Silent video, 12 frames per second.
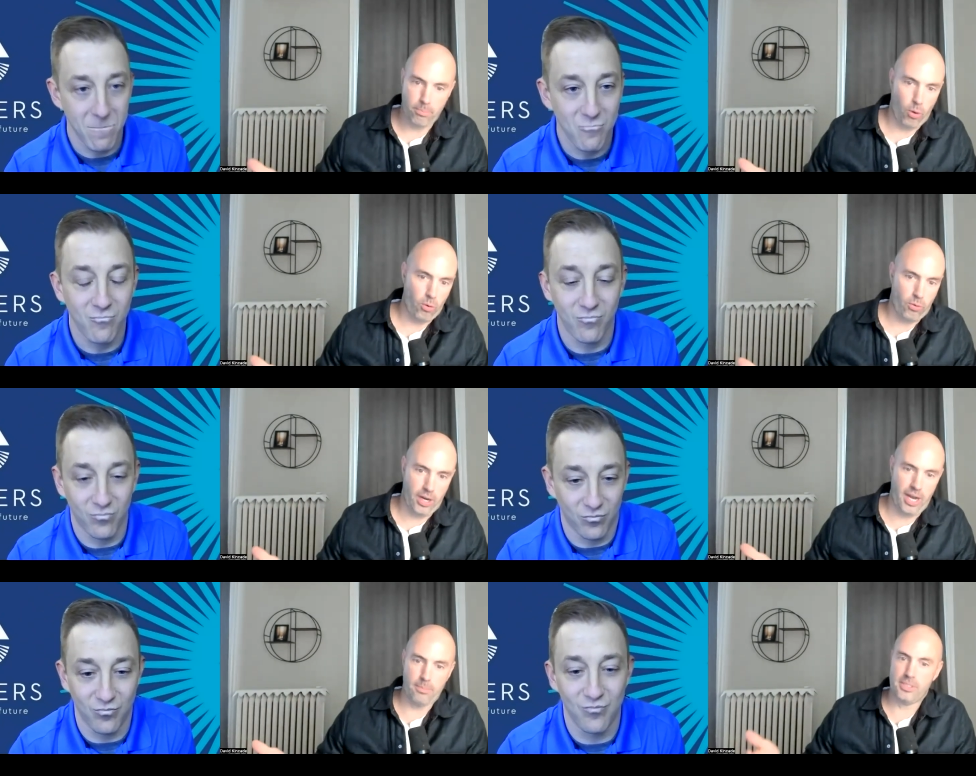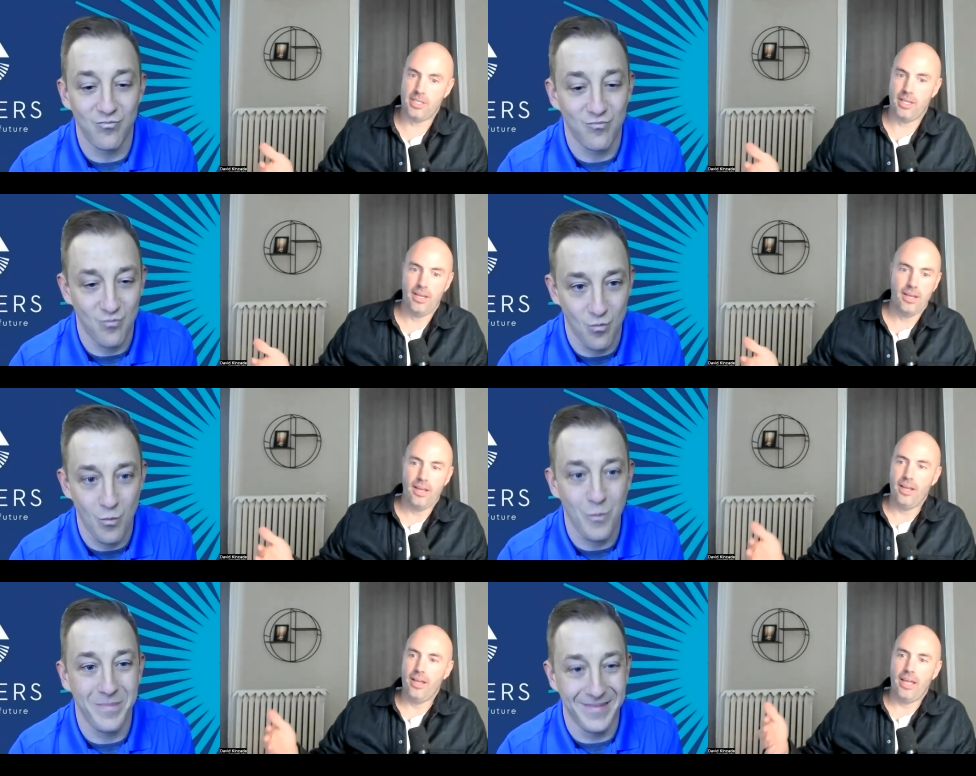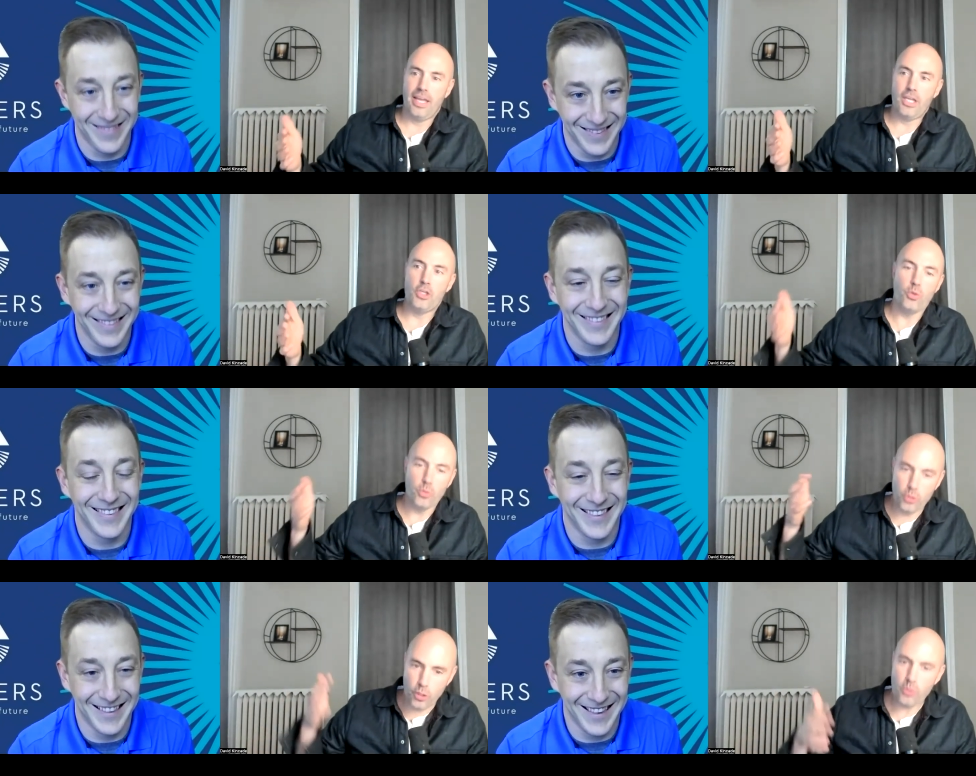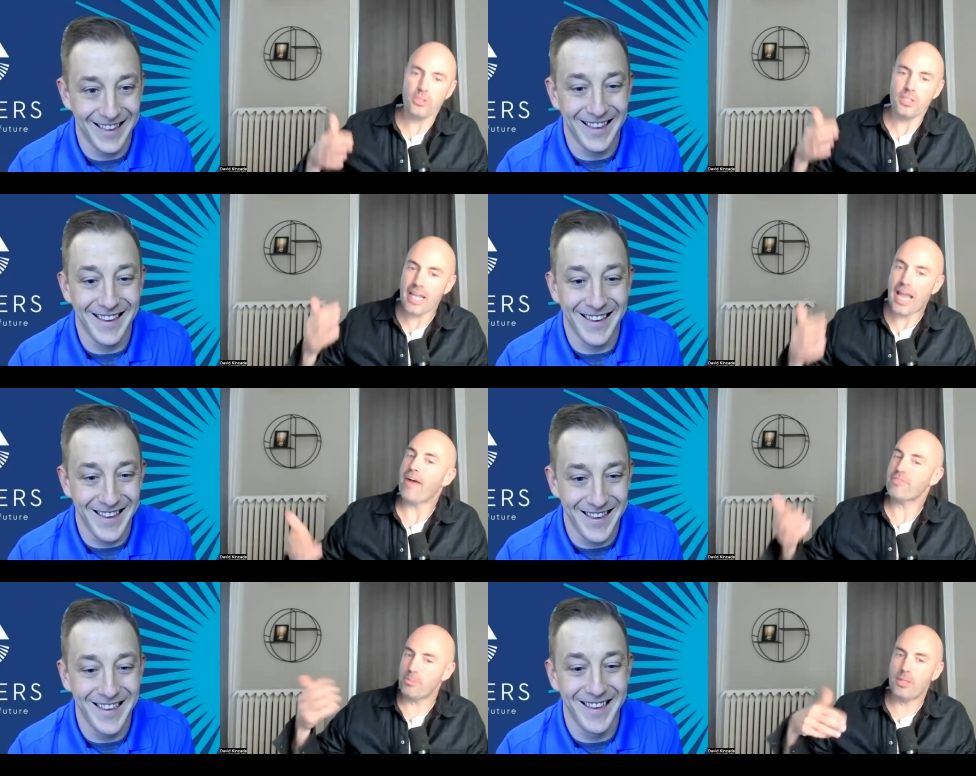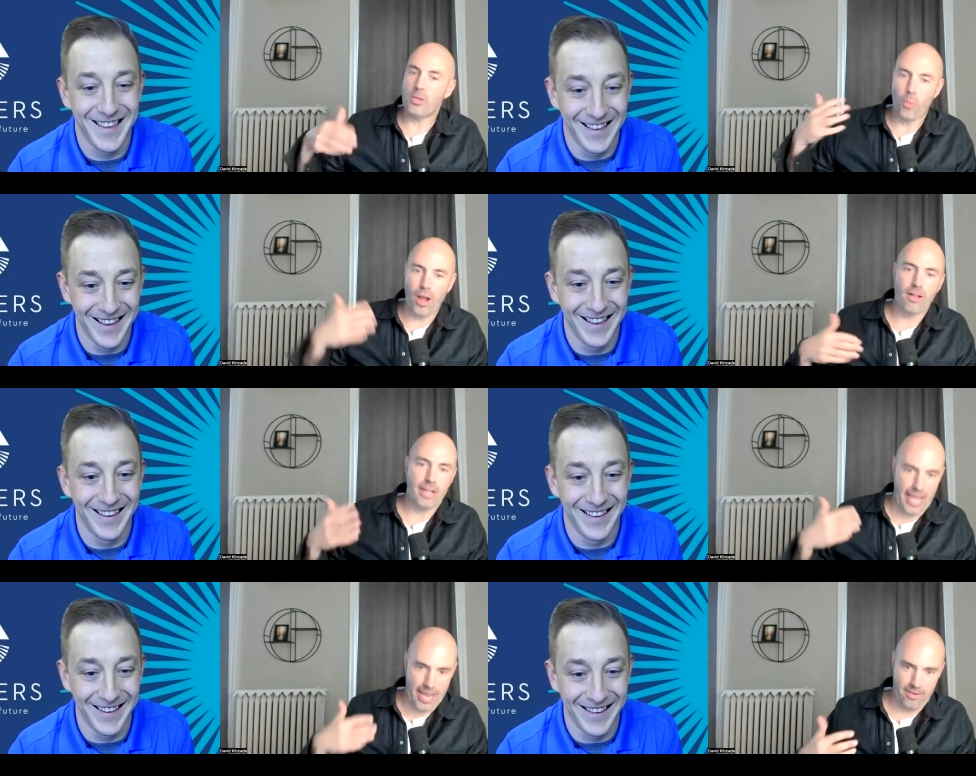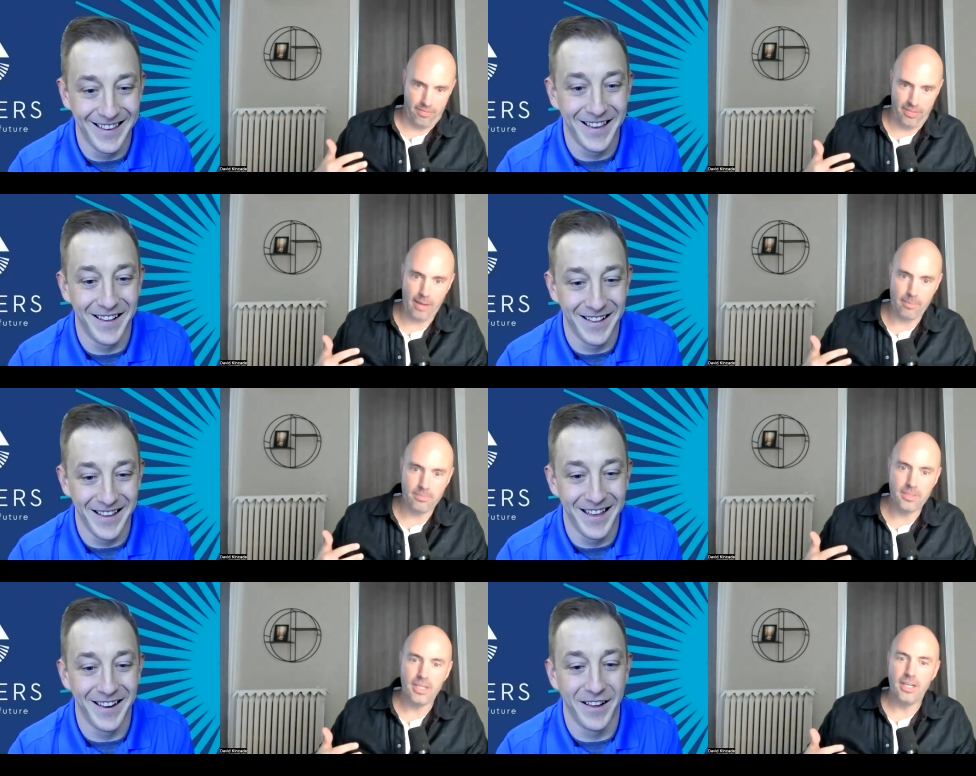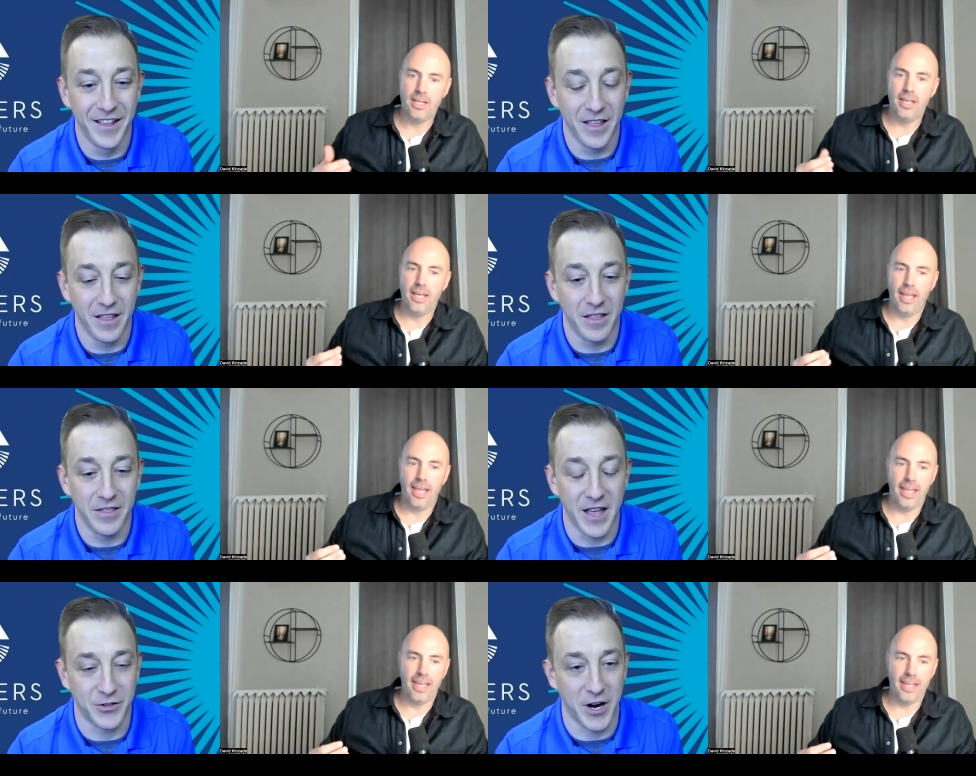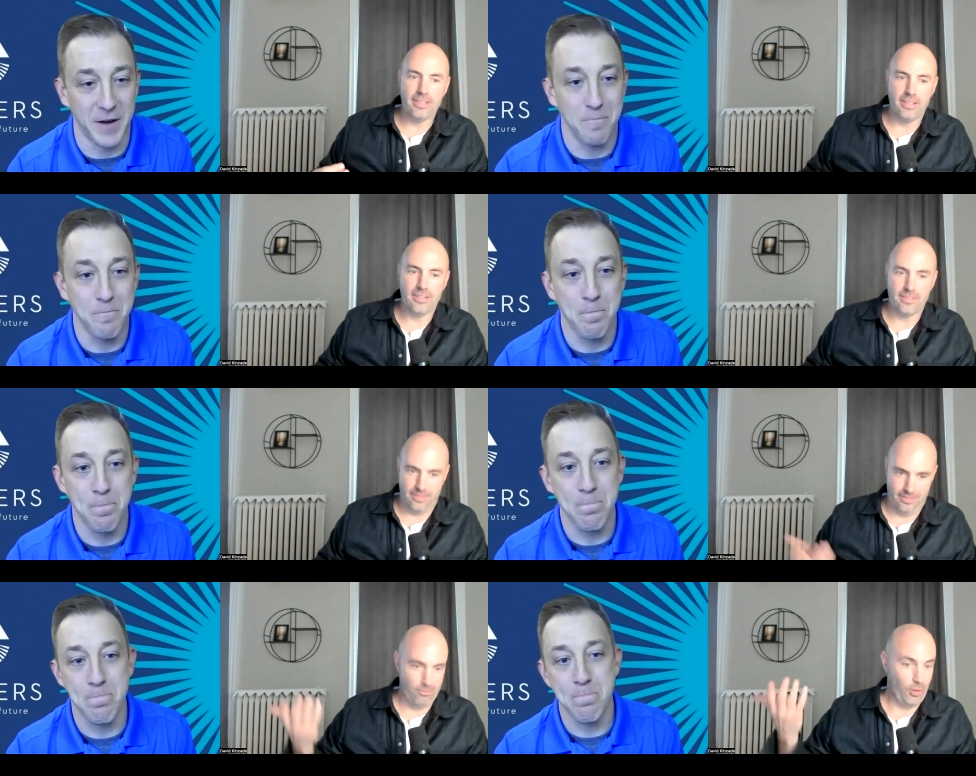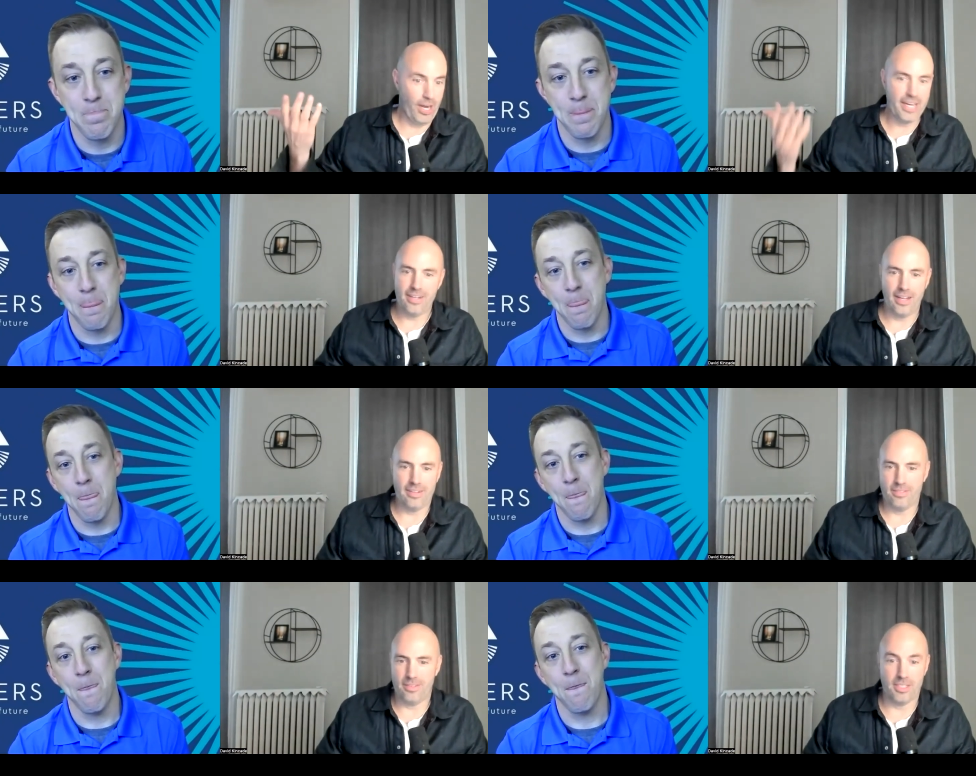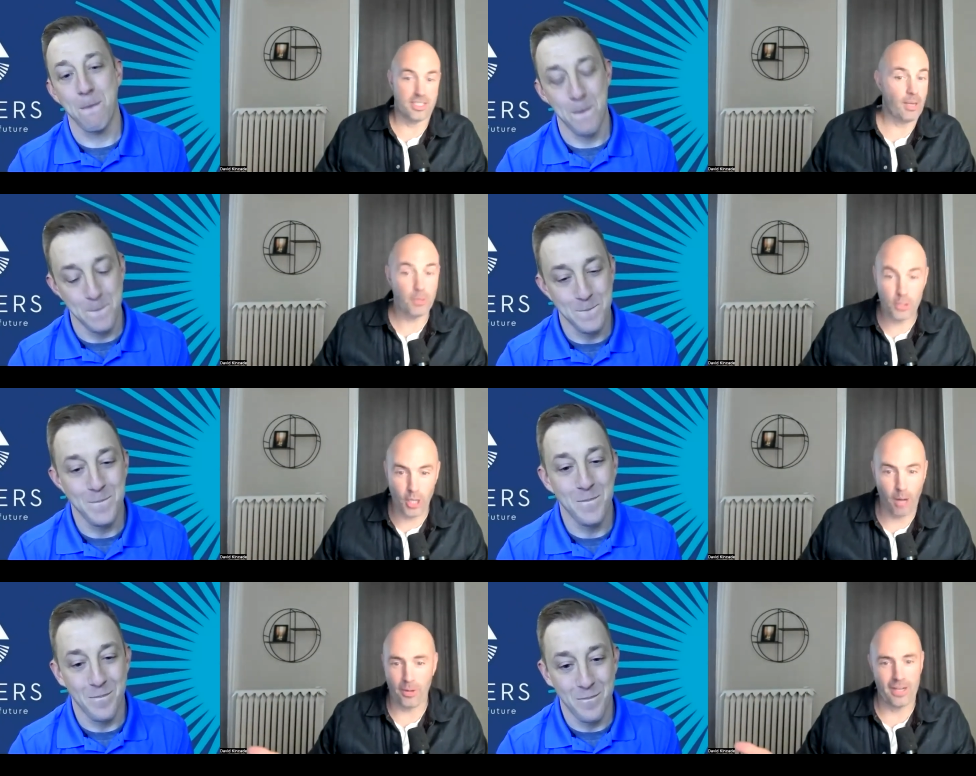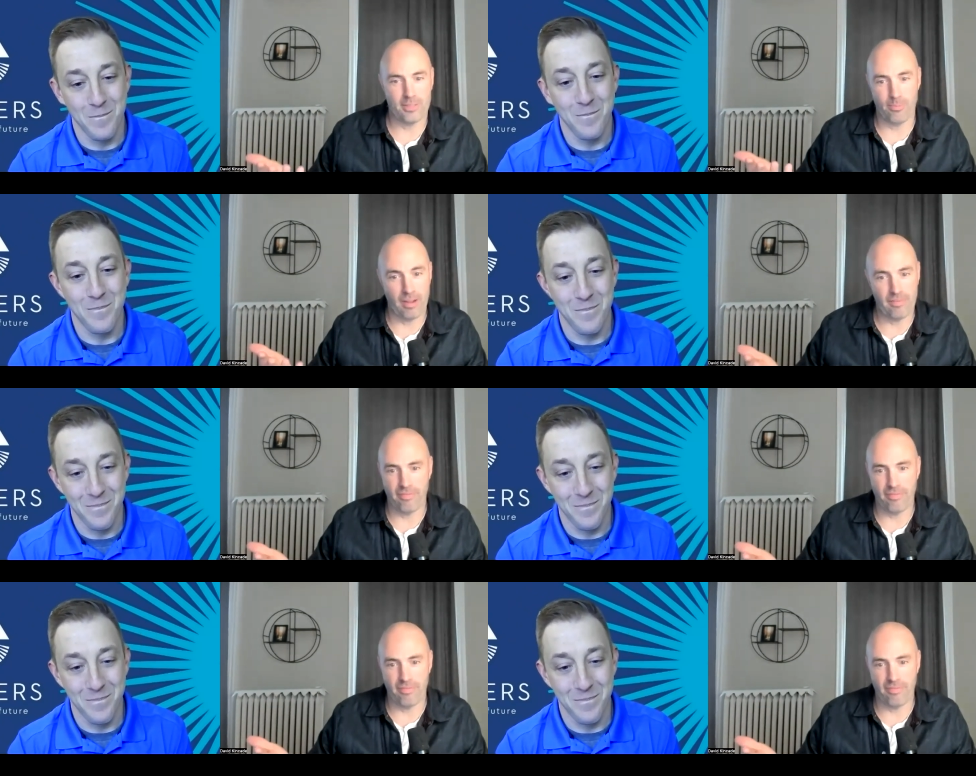Speaker 1: programs, you usually have to be well ahead of them. That's and right. right the summer job grants my